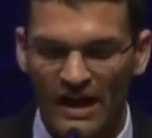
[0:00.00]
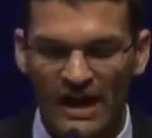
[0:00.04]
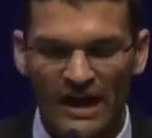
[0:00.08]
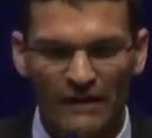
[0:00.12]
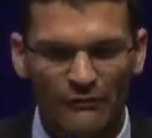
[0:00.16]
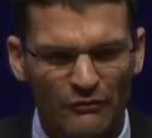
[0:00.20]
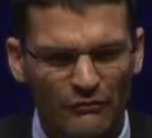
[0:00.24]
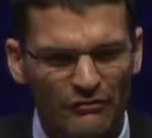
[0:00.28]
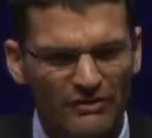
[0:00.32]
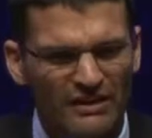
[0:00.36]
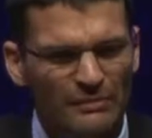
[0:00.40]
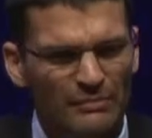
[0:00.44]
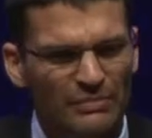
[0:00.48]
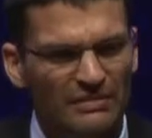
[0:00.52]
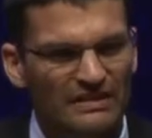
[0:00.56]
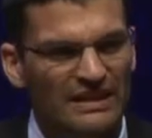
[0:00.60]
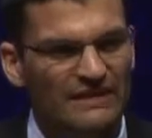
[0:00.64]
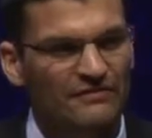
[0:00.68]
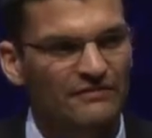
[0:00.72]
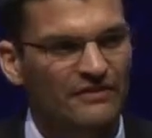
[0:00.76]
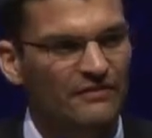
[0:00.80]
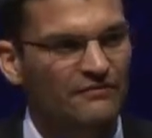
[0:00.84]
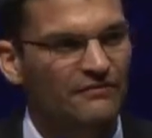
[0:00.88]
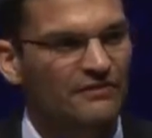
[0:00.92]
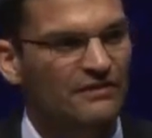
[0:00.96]
If we really
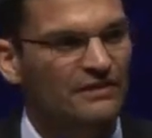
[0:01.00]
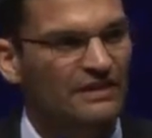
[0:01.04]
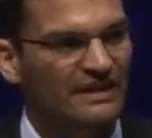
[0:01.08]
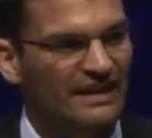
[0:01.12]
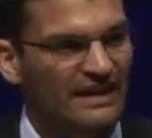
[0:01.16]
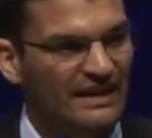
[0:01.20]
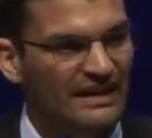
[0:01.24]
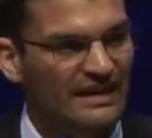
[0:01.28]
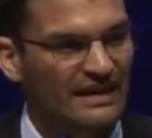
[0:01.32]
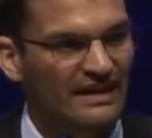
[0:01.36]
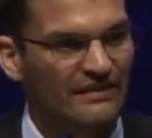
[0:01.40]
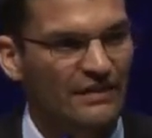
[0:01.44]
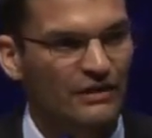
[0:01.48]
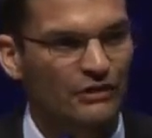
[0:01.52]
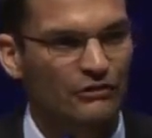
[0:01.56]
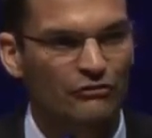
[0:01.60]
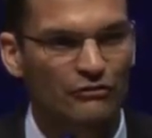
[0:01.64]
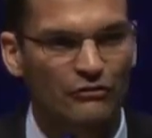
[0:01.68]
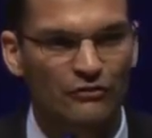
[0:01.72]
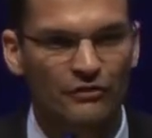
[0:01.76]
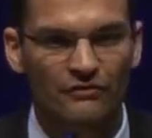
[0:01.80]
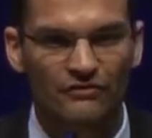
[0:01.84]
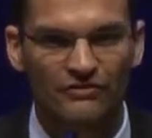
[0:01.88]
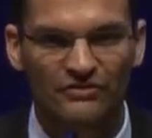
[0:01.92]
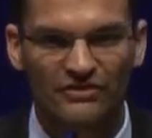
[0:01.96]
believe in the validity and the
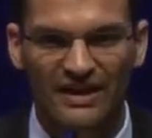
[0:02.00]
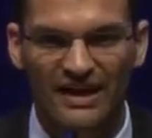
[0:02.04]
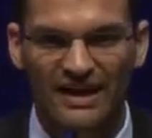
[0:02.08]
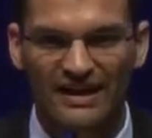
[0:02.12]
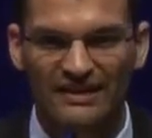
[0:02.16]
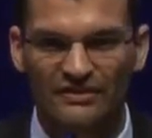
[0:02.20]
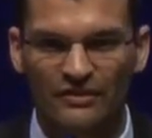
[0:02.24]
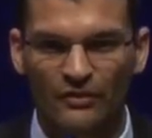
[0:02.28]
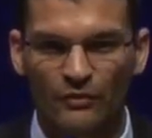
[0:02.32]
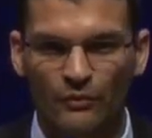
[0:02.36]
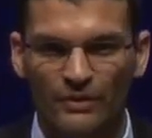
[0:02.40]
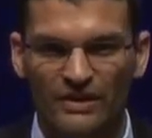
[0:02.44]
truth of science,